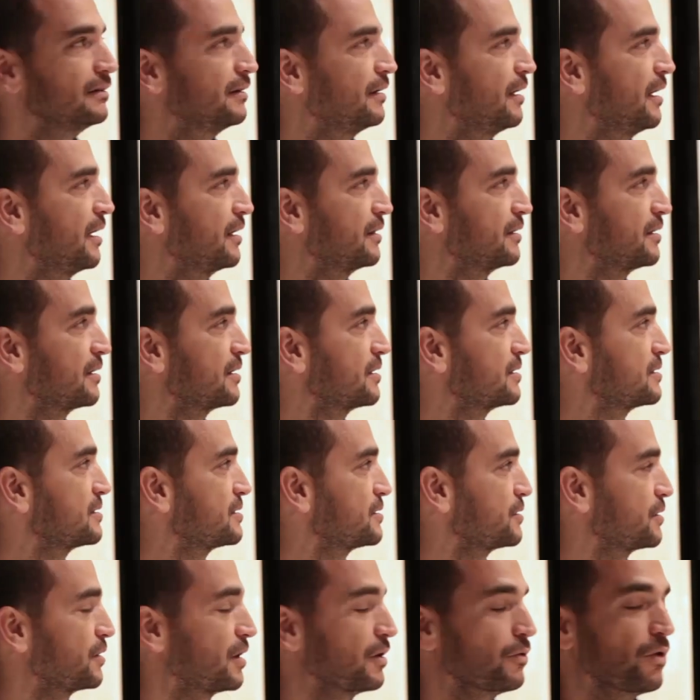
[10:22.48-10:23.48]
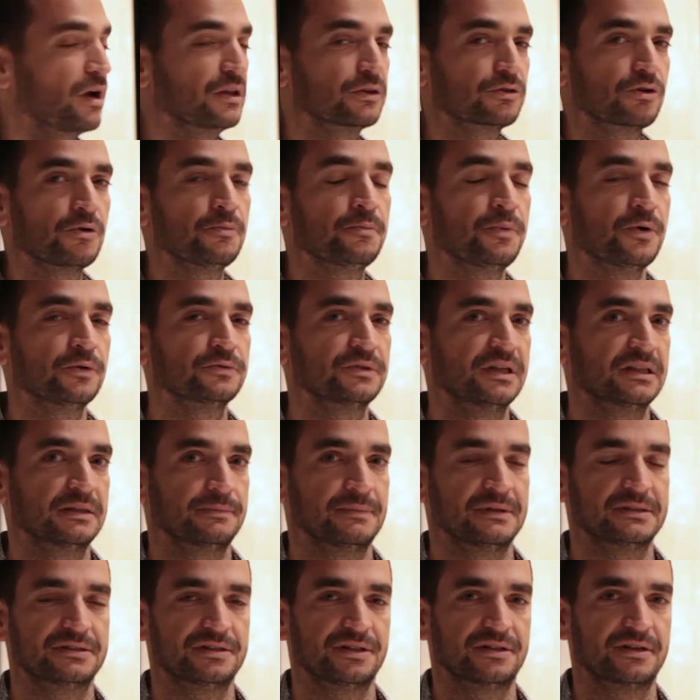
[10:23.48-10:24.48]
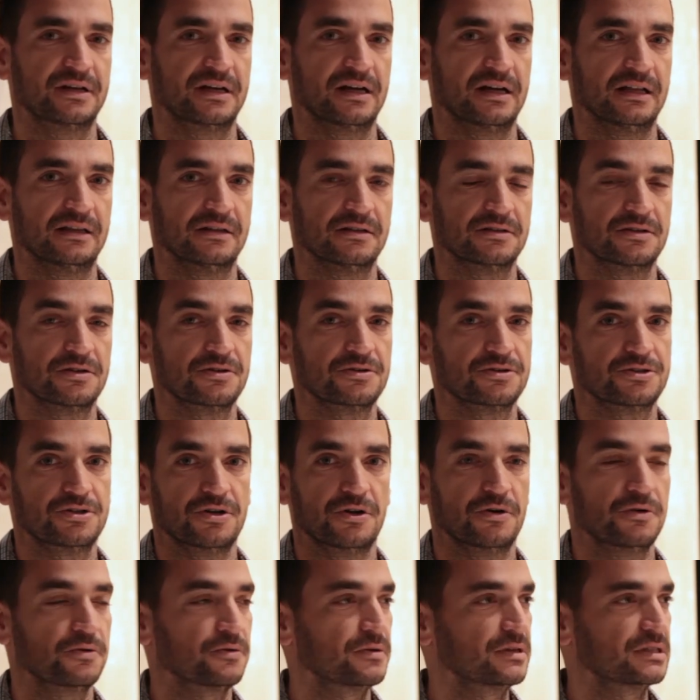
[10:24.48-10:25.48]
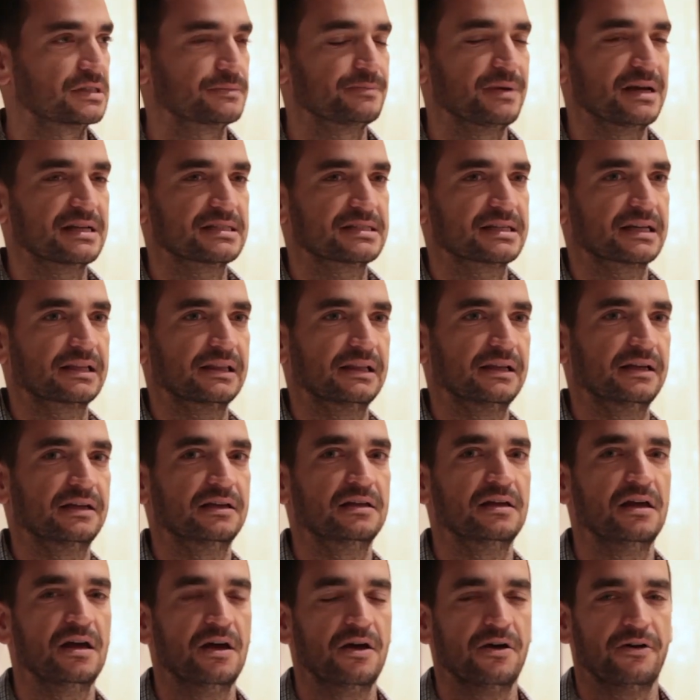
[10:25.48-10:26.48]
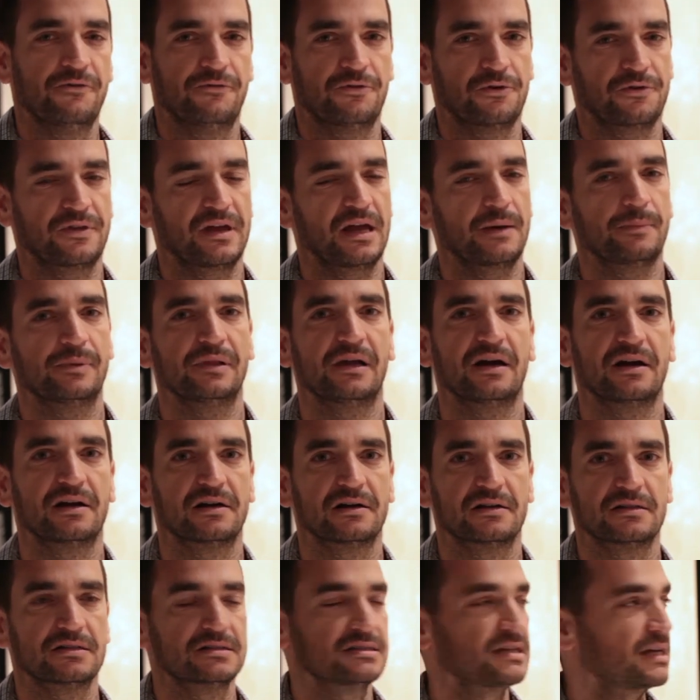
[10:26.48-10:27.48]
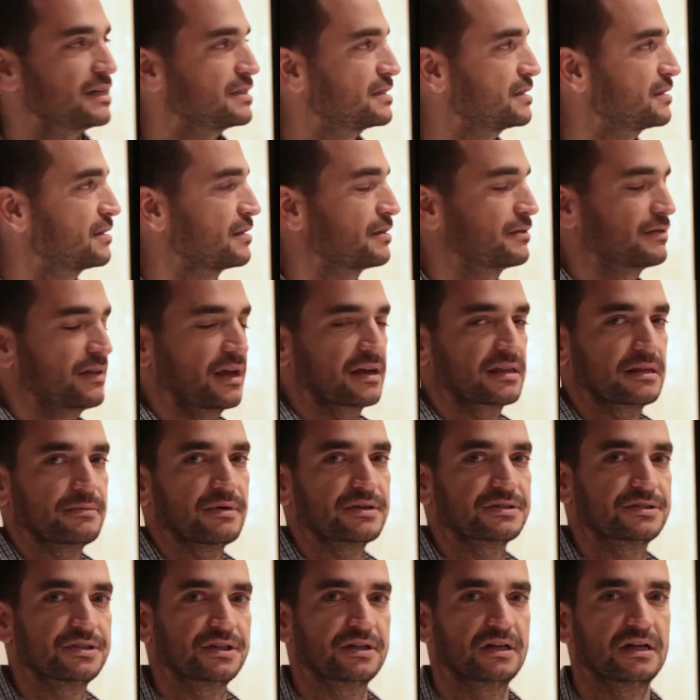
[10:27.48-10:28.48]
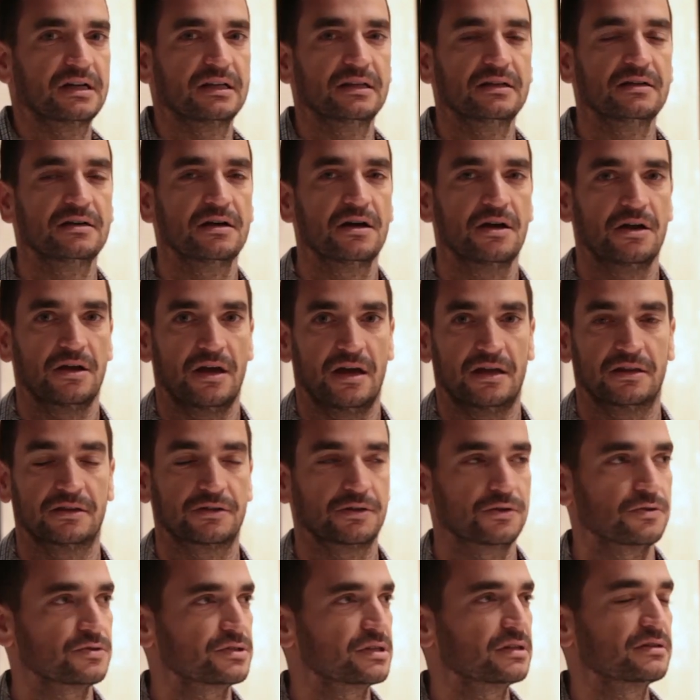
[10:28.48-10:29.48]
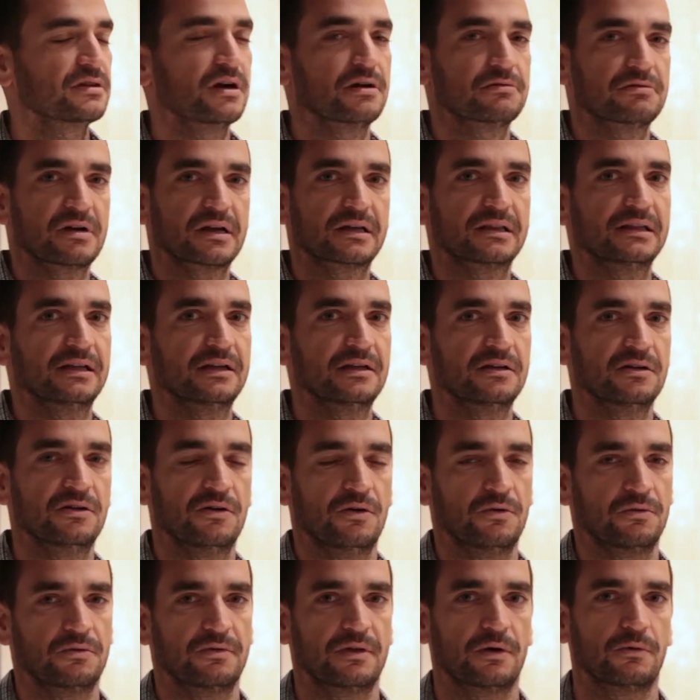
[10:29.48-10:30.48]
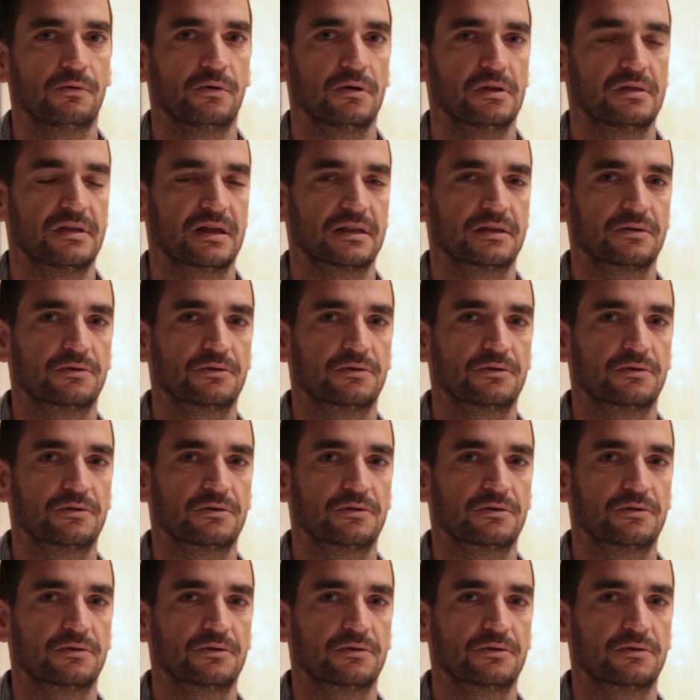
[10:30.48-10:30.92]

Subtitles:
and it's one component material, so it's basically for the applier, just take the material and use it directly on the wall that